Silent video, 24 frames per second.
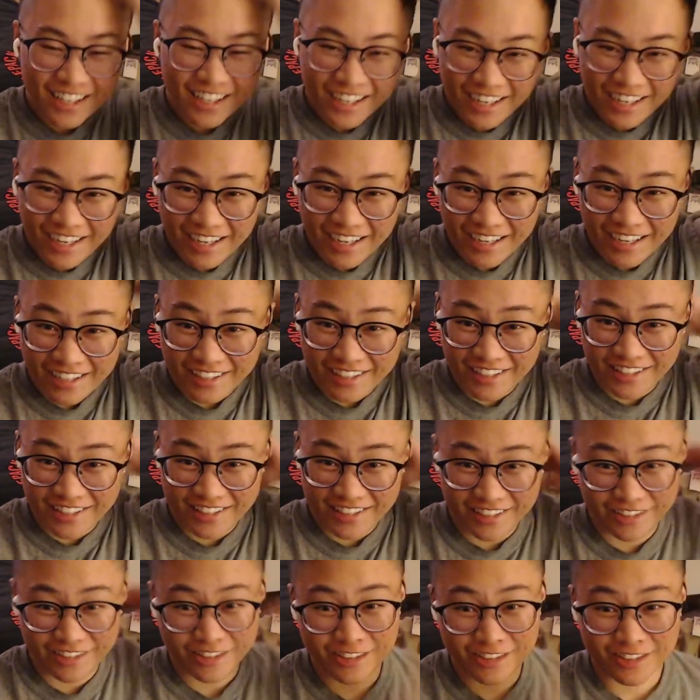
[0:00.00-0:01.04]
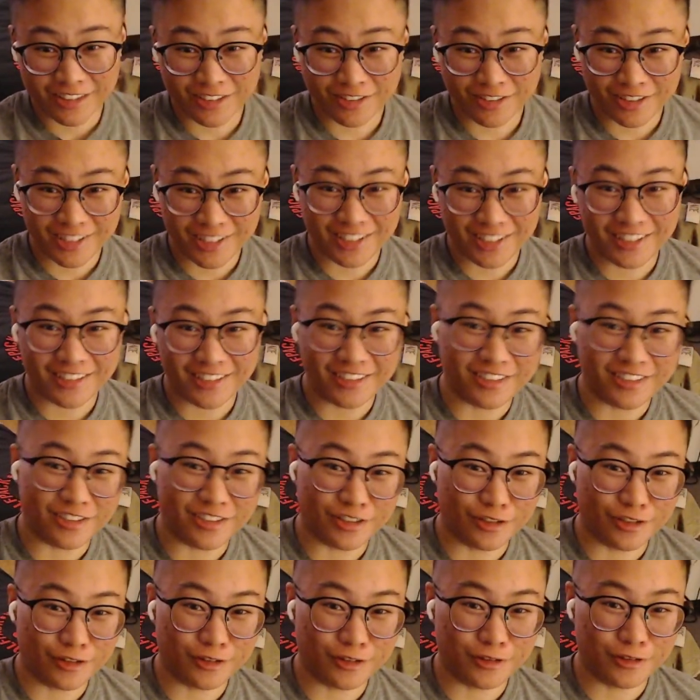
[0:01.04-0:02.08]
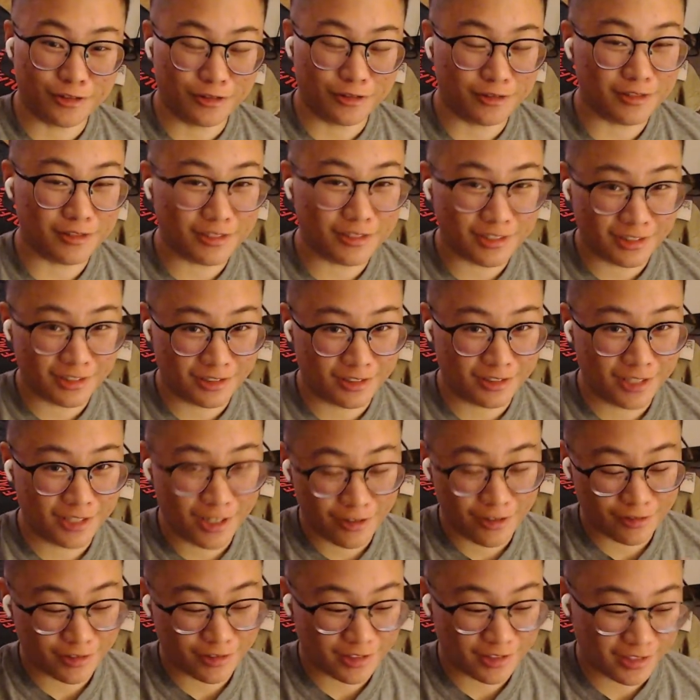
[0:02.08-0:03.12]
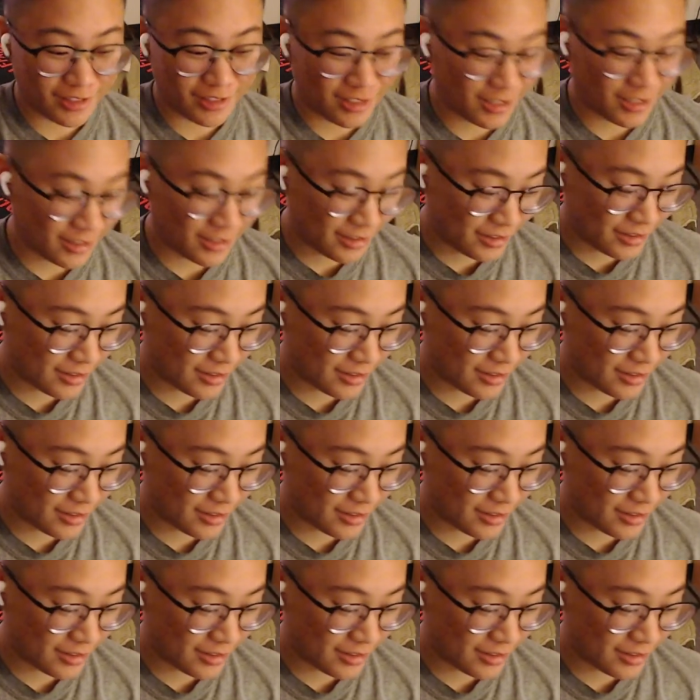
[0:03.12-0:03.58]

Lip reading: I got a haircut, okay, so obviously I